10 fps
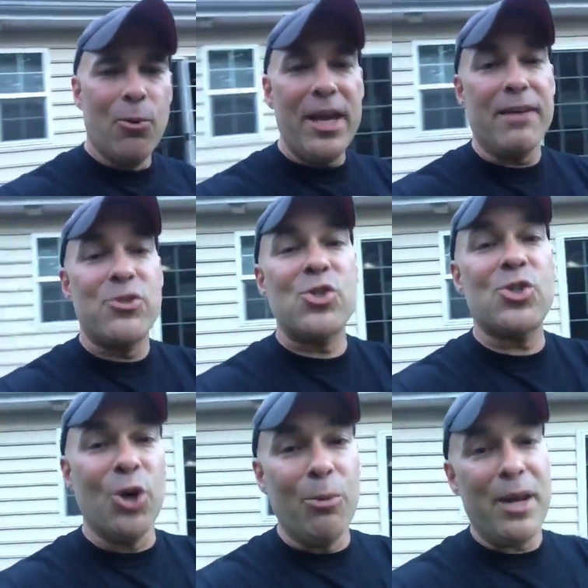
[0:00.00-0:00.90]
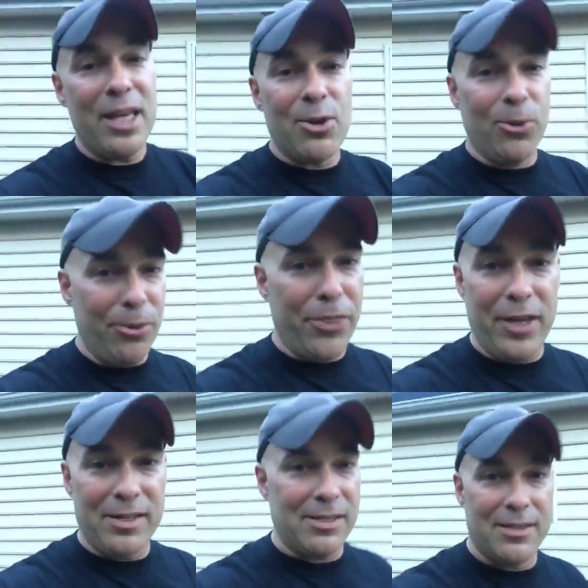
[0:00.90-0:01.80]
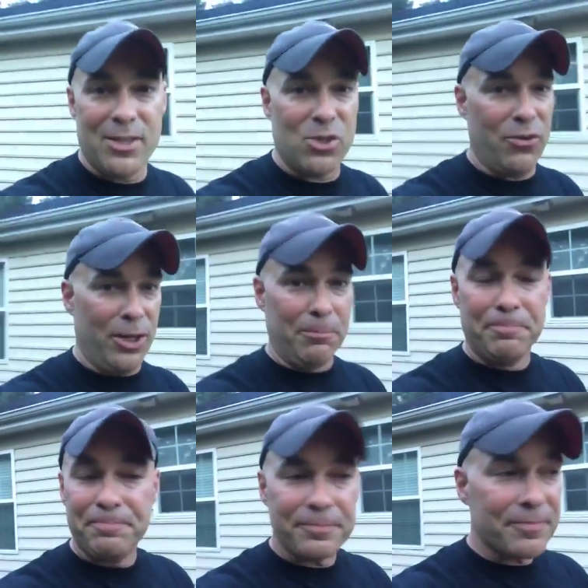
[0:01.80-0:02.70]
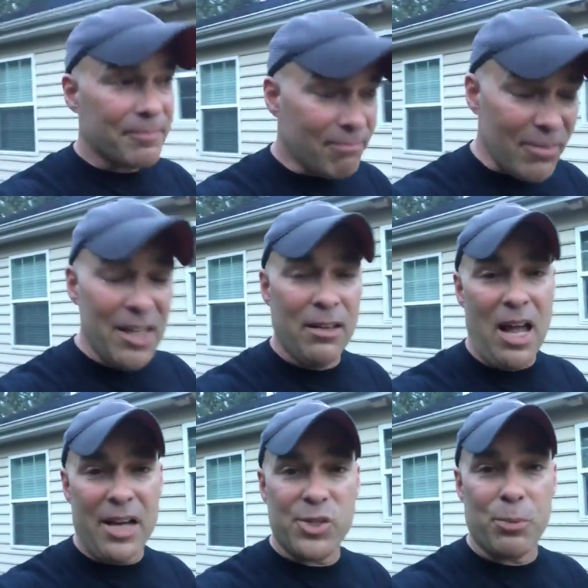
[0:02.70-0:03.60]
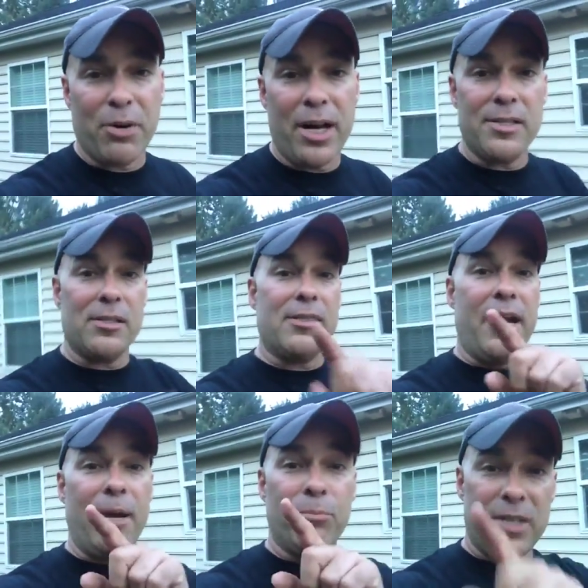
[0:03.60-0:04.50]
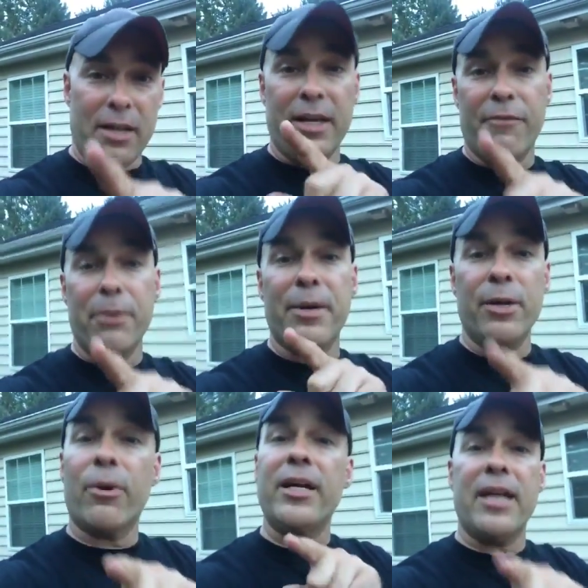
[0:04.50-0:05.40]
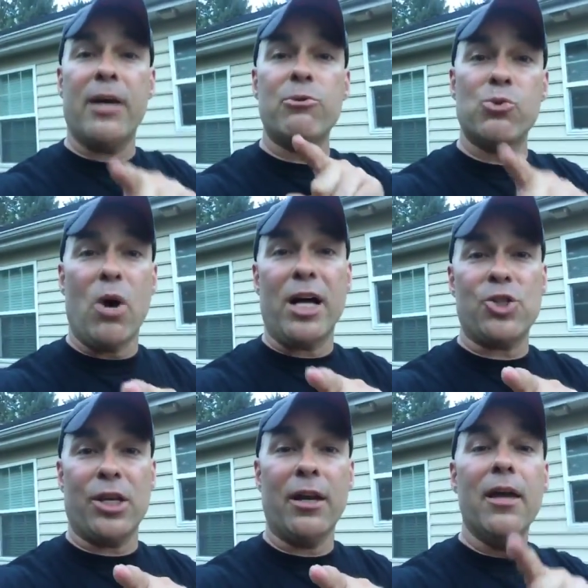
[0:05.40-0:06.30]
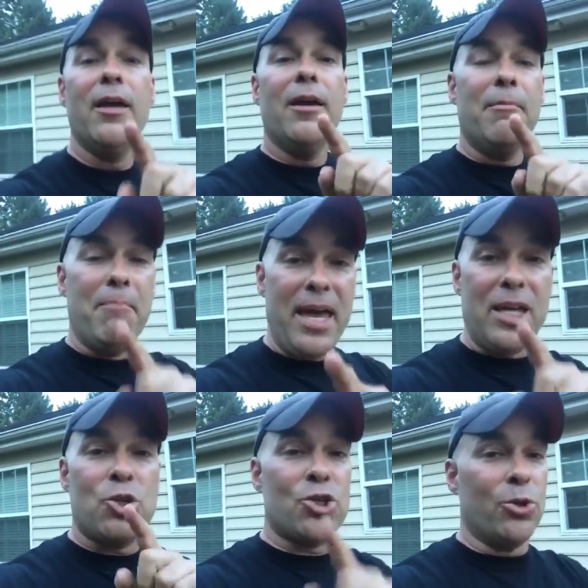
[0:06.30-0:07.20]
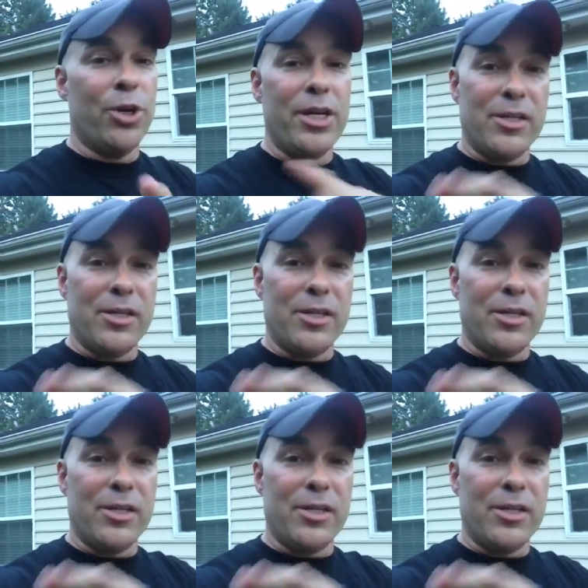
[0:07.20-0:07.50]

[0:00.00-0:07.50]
We have so many cool things in this film and a lot of surprises. And I'm telling everybody right now who's watching, make sure